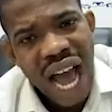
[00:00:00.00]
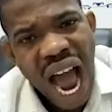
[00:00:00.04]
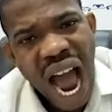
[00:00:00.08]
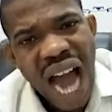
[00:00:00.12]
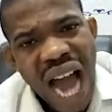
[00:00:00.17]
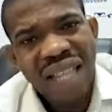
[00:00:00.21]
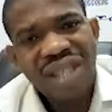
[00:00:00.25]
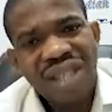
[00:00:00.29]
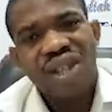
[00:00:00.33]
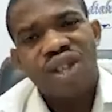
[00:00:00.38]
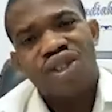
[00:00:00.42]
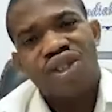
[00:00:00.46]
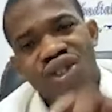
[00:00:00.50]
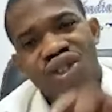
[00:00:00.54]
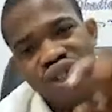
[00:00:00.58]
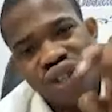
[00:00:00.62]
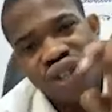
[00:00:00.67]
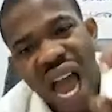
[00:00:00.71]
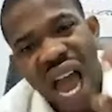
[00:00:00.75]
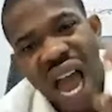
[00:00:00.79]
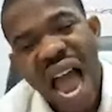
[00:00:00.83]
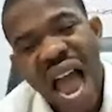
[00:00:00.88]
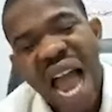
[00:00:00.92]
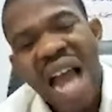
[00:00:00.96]
as a
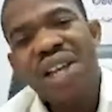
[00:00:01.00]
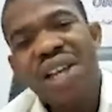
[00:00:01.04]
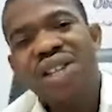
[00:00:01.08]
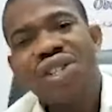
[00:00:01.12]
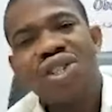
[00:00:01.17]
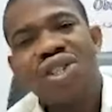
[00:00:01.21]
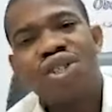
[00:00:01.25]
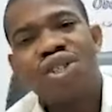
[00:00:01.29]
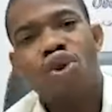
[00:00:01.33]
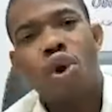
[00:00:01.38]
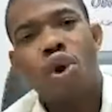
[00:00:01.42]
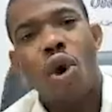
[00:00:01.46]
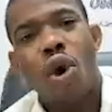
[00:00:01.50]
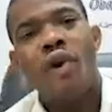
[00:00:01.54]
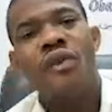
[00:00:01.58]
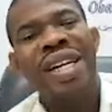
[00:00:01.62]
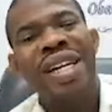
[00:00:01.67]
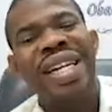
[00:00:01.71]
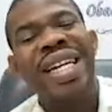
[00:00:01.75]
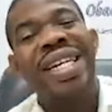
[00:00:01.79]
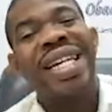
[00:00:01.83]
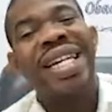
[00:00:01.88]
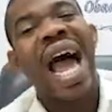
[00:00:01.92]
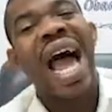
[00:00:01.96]
sign of
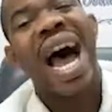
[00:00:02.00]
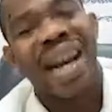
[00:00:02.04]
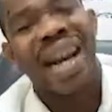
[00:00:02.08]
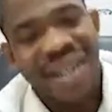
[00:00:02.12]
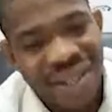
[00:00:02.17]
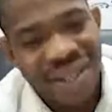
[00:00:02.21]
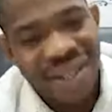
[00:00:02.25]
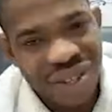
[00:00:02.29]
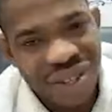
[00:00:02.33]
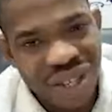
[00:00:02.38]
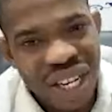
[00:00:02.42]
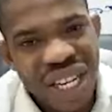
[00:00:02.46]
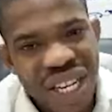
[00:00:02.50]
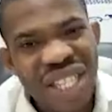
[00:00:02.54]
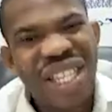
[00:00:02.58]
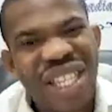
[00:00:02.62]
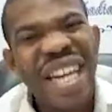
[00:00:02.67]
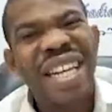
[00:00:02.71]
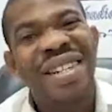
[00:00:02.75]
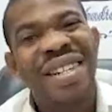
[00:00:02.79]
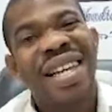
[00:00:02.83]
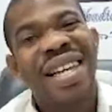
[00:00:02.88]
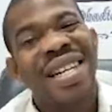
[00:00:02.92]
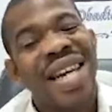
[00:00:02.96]
denials. He
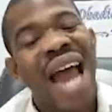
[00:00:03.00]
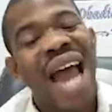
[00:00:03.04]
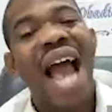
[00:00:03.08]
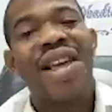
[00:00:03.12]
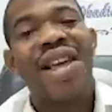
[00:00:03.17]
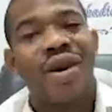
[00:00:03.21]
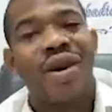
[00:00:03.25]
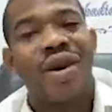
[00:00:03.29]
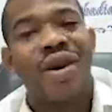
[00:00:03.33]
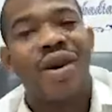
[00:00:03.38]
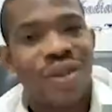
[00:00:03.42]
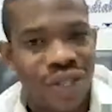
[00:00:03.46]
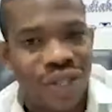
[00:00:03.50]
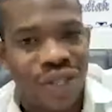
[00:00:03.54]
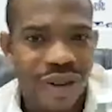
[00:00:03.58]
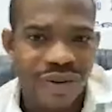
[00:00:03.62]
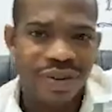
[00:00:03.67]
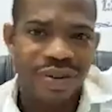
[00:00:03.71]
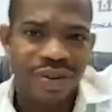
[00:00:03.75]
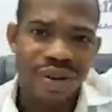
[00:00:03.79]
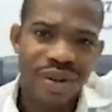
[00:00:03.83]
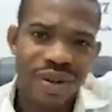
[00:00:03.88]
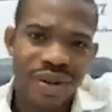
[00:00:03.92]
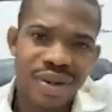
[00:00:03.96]
said, deny yourself.
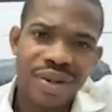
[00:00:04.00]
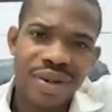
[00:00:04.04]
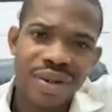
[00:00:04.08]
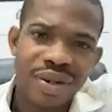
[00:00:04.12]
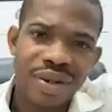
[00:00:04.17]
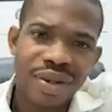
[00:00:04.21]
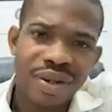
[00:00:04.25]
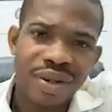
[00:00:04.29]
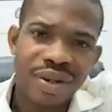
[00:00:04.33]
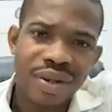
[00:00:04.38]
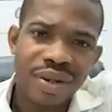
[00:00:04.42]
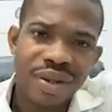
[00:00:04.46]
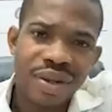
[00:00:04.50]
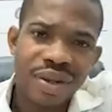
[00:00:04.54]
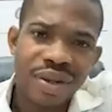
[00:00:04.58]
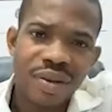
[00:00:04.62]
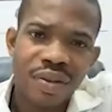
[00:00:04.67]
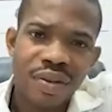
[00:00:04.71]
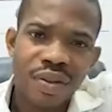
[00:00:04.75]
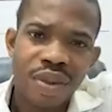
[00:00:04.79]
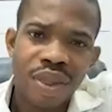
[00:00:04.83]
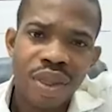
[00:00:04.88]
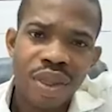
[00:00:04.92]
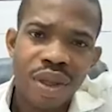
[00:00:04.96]

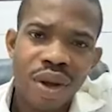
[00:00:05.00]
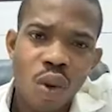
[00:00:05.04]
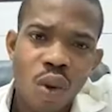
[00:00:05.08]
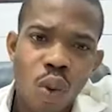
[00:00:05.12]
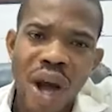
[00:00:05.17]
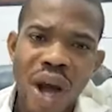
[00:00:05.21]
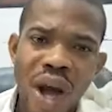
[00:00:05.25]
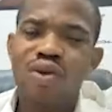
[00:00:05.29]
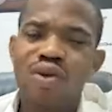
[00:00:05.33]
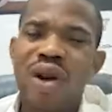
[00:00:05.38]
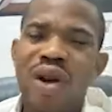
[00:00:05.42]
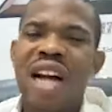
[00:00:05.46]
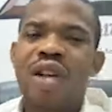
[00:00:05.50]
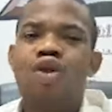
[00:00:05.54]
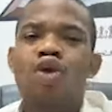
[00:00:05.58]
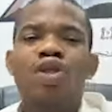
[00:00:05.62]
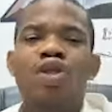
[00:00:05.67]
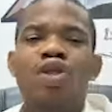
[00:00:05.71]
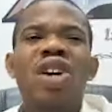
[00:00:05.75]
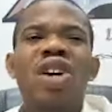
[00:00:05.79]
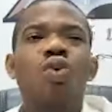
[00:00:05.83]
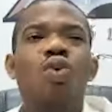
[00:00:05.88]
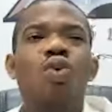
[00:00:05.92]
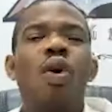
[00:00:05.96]
When you are
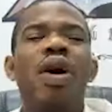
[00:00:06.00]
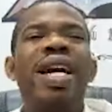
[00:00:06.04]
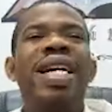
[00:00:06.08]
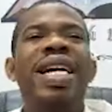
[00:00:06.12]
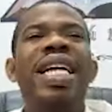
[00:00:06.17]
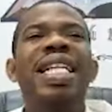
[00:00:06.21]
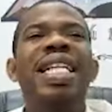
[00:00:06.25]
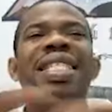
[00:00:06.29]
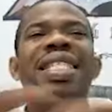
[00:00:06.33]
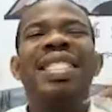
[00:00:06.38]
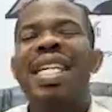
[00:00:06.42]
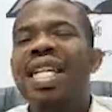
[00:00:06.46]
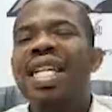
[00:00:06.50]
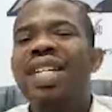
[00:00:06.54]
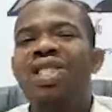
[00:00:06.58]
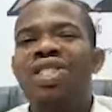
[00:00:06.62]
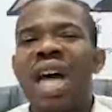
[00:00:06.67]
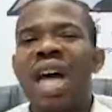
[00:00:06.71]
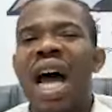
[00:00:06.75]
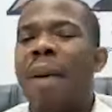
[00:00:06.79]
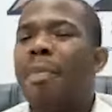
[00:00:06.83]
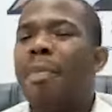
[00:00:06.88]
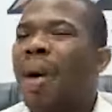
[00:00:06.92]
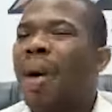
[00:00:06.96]
using worldly things
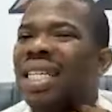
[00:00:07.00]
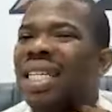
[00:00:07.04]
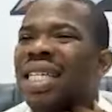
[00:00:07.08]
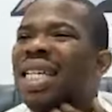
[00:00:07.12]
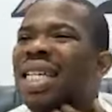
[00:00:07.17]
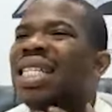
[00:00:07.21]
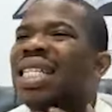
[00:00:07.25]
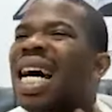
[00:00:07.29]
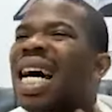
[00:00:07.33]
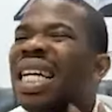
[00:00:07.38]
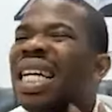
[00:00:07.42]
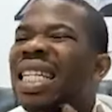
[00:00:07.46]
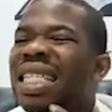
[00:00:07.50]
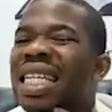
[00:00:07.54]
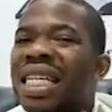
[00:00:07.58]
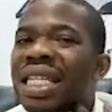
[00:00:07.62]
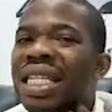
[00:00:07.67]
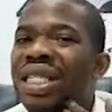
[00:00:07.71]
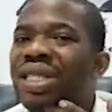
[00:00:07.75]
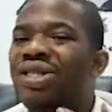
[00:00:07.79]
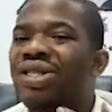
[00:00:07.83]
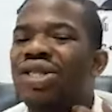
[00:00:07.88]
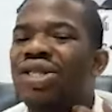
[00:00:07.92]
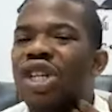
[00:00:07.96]
and material
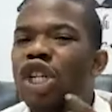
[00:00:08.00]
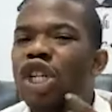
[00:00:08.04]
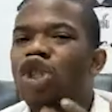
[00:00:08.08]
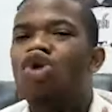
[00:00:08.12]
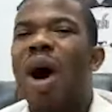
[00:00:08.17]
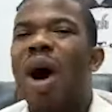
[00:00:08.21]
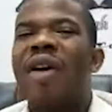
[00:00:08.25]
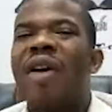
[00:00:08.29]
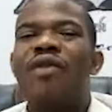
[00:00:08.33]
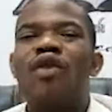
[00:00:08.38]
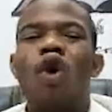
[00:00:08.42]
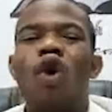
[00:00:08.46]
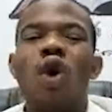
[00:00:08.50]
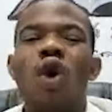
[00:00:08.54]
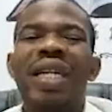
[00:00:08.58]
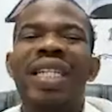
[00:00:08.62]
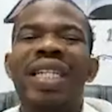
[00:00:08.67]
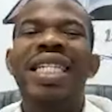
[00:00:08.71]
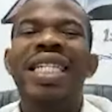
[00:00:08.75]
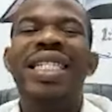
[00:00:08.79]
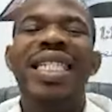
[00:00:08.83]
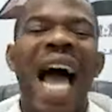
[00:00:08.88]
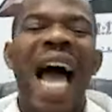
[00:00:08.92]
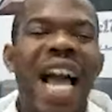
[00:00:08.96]
things, you have not
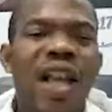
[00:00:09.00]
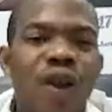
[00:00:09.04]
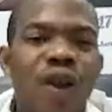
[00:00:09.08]
denied